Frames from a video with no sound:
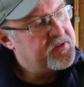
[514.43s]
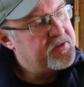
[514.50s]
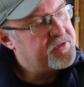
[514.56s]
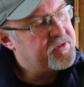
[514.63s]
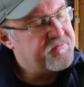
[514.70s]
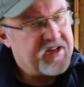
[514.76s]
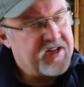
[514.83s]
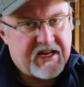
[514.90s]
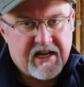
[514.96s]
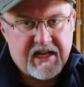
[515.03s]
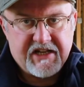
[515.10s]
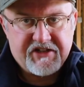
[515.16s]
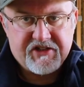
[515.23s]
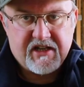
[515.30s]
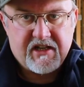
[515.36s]
The
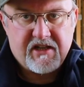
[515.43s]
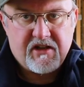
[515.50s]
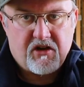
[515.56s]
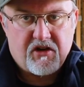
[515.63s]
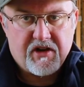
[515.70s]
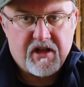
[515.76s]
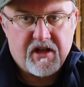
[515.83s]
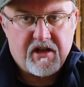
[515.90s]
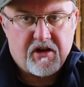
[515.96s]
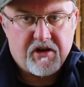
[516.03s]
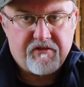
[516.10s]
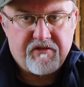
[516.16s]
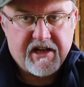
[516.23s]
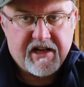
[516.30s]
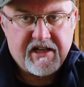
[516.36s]
regulator on a
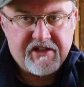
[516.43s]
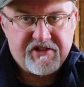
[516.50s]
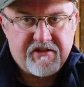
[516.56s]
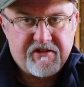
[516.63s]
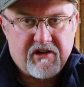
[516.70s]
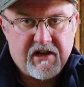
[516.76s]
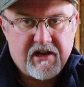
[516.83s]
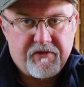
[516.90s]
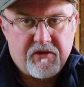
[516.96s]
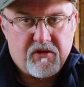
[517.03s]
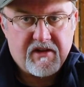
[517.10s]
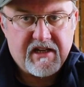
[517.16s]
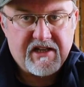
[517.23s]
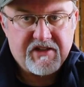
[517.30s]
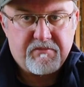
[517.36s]
regulated
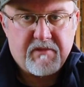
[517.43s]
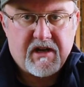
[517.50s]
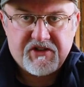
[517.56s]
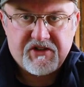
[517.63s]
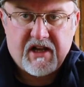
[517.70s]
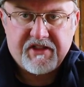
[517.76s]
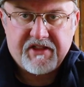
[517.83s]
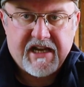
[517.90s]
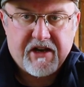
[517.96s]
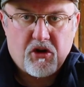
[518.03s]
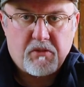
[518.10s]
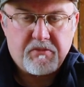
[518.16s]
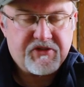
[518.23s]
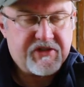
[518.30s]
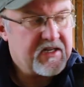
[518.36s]
rifle is much like that
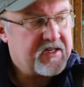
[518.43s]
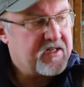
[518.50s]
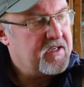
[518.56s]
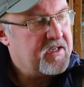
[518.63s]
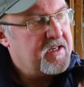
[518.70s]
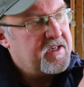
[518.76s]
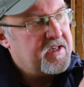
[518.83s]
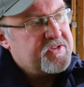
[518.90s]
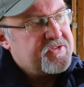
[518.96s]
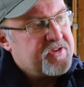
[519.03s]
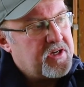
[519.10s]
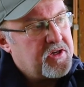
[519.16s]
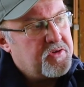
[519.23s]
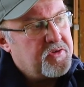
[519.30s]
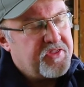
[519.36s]
optic.
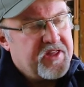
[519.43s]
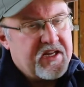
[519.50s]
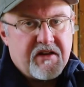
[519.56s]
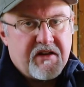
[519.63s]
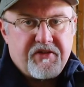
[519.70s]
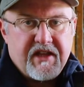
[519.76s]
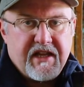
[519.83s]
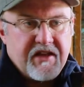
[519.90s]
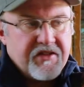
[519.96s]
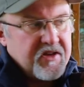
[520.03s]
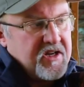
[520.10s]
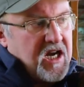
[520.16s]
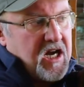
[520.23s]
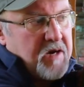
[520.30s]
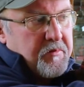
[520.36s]
So think of the
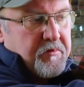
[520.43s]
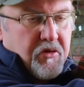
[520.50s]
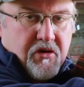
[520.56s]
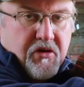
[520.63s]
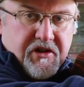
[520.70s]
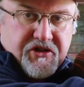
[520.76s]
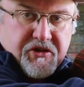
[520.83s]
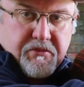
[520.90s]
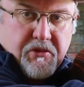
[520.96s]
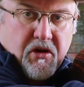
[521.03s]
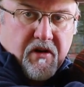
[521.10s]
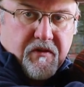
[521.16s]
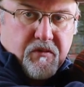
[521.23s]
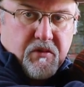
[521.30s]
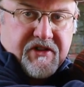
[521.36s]
carbon bottle as your
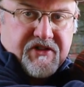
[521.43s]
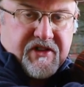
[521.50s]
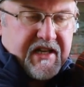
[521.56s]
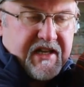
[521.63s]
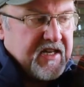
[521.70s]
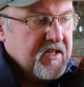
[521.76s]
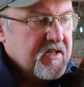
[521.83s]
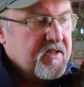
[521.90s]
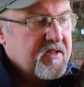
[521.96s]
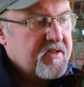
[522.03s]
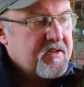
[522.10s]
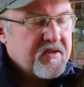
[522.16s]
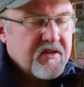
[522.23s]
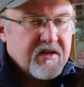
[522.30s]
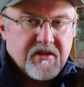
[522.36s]
bottle of whiskey.
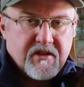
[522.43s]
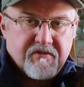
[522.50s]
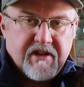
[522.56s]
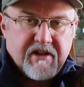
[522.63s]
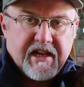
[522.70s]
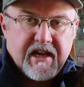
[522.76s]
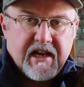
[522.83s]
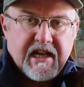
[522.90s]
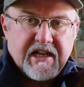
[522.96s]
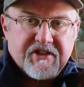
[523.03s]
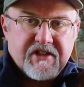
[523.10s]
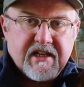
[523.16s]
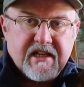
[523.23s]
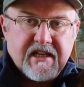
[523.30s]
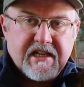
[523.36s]
The
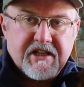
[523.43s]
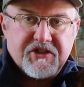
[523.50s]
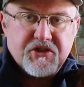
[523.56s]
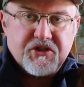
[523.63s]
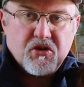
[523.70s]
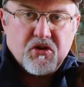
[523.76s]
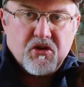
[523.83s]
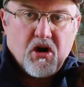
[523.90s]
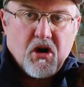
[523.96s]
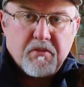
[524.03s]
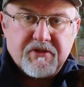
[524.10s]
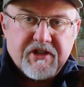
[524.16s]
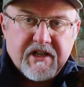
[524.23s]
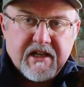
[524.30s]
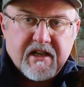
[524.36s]
regulator is your
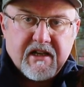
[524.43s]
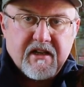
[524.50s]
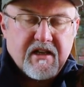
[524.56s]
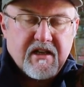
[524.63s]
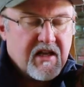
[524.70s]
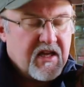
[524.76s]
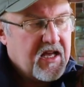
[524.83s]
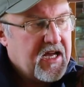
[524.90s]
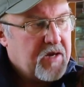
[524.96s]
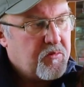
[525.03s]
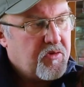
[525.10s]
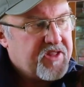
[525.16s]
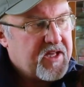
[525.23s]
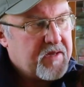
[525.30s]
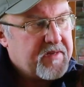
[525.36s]
optic. And
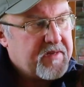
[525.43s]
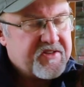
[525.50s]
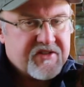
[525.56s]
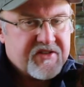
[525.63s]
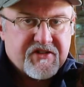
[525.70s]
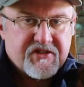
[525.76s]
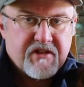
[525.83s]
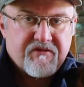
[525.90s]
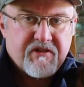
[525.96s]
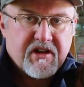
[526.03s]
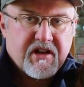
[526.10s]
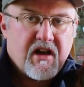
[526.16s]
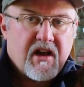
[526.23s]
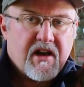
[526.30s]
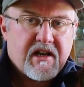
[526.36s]
what that means is that
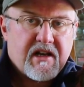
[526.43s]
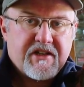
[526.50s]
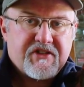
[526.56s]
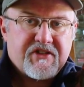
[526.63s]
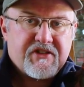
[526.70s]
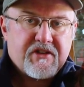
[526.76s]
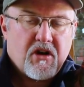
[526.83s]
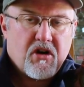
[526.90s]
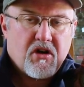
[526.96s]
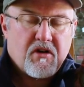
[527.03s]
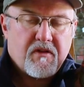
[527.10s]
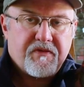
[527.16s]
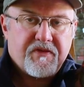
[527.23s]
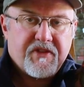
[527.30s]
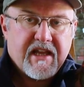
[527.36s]
regardless
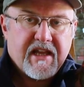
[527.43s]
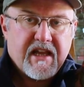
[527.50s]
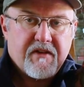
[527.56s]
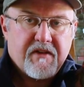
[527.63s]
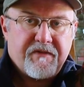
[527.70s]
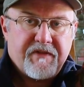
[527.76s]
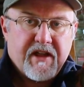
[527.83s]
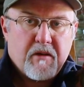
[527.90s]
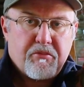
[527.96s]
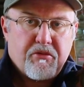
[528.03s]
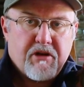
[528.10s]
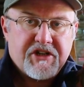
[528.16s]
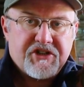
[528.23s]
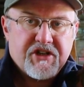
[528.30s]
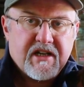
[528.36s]
of the fill
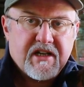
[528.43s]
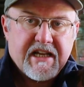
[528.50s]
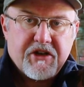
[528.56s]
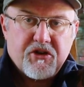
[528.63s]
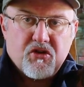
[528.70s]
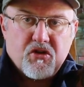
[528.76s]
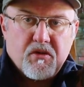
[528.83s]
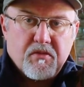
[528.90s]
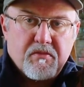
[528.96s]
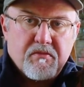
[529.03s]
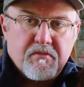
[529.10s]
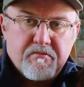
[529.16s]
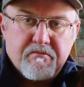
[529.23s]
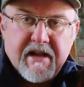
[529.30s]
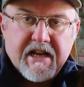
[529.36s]
pressure in your
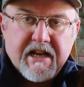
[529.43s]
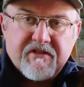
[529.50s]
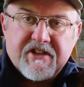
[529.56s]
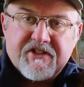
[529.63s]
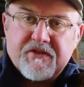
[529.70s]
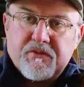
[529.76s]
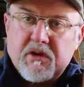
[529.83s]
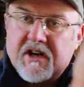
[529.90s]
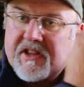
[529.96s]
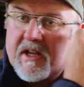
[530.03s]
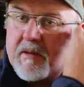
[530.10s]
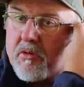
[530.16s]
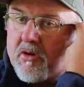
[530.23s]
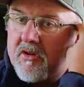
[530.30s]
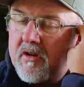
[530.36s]
main reservoir,
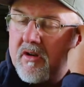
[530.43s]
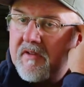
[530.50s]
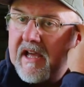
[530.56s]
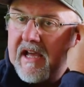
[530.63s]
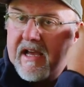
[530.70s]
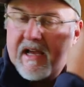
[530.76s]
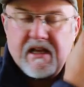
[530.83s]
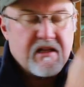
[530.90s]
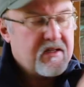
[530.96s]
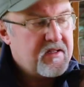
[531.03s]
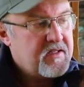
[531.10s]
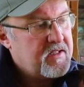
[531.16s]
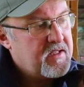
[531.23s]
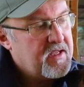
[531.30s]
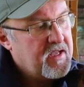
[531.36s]
that bottle of air,
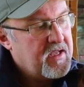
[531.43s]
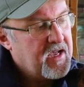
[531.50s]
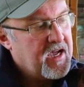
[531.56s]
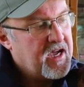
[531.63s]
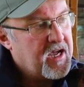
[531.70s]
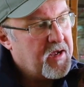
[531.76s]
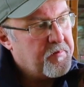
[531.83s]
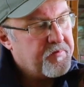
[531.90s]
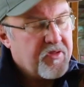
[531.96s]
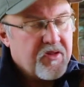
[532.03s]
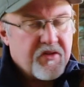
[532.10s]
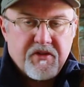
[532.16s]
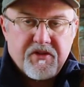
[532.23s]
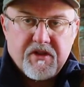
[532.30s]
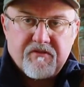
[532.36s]

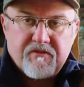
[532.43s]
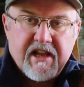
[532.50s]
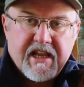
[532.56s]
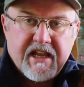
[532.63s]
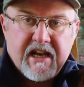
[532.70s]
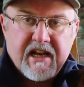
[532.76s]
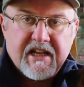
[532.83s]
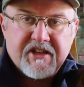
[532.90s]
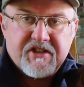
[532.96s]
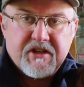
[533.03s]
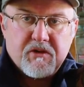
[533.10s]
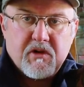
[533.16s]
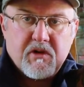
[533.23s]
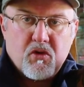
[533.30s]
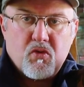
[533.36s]
the regulator
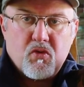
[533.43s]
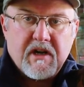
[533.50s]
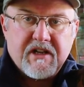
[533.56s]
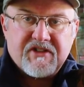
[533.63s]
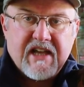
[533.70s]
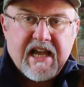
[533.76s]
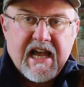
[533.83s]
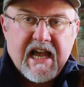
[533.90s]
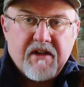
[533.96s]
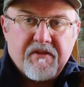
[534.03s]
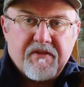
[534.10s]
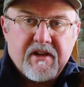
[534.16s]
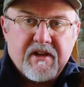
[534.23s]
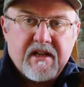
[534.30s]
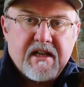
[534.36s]
will always
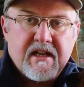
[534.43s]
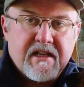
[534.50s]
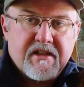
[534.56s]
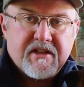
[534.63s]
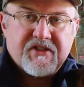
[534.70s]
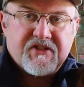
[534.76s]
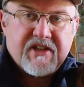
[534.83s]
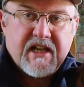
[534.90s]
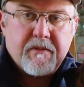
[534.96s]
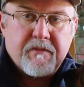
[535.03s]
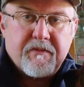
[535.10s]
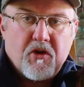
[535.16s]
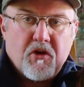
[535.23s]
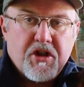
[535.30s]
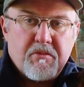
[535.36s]
have the same
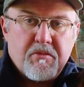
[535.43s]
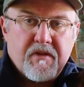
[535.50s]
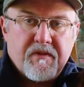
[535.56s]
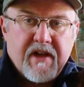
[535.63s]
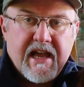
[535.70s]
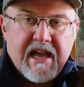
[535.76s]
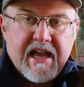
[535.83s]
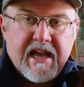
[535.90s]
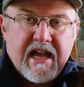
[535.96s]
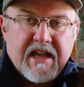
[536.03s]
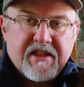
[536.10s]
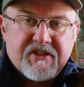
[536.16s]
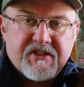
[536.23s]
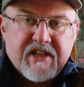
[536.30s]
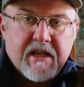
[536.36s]
volume of air
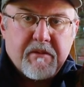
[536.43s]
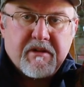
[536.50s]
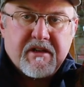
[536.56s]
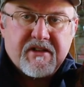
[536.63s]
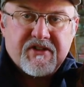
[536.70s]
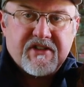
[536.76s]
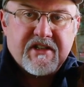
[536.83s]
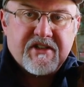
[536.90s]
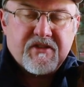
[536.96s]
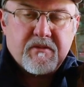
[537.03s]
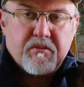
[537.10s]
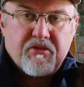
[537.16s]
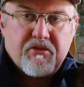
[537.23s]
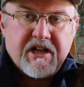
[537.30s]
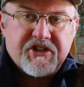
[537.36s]
at the same
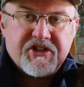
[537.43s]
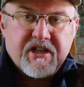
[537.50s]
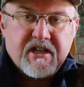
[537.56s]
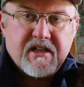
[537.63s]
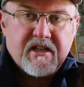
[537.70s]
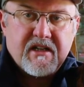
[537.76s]
consistent pressure